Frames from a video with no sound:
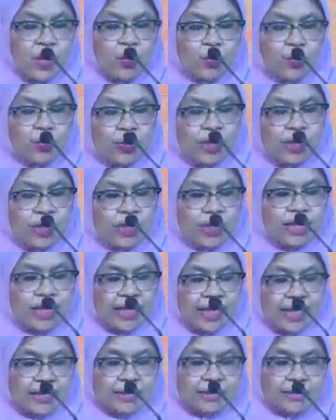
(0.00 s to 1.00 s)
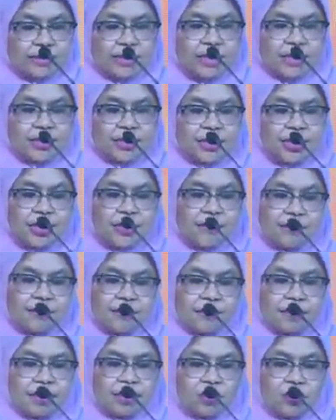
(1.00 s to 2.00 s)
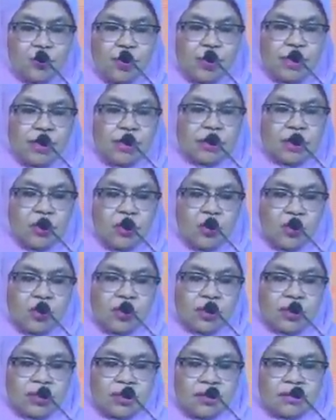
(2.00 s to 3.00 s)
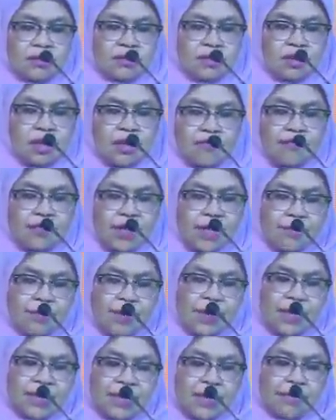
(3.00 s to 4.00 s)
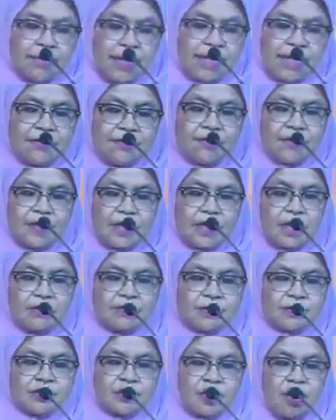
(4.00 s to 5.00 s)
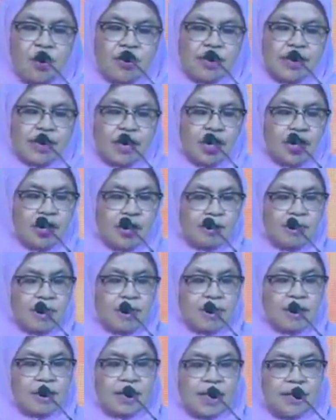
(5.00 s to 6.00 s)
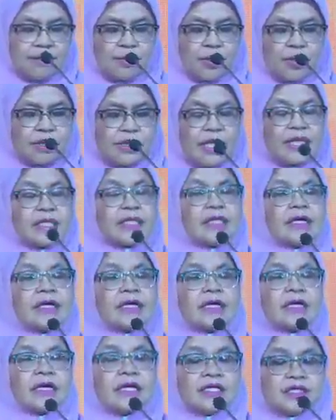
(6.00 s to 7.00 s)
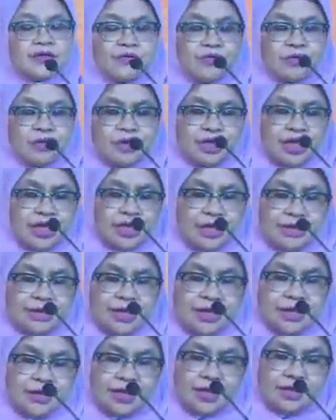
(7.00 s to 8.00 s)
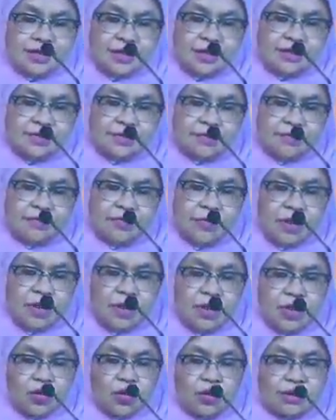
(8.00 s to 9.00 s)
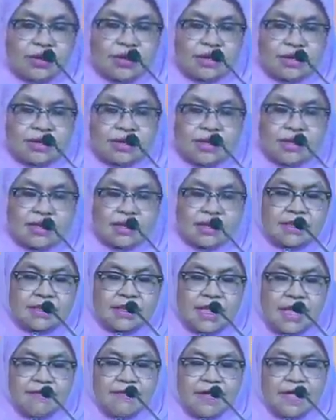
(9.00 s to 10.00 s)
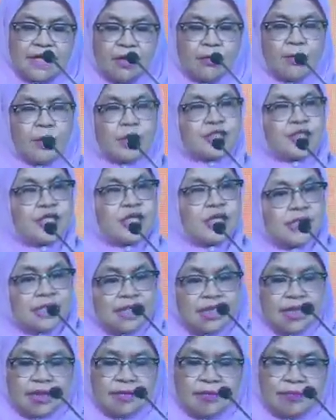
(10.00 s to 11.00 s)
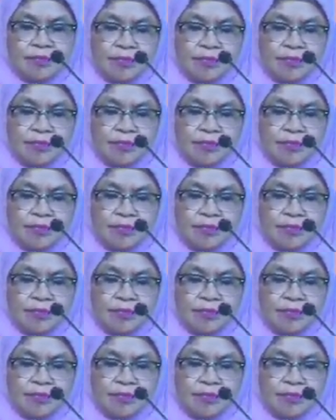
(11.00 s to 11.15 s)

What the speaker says: we can achieve the dual goal of reaping the benefit of strong economy and protecting its future generation. Coastal cities have an opportunity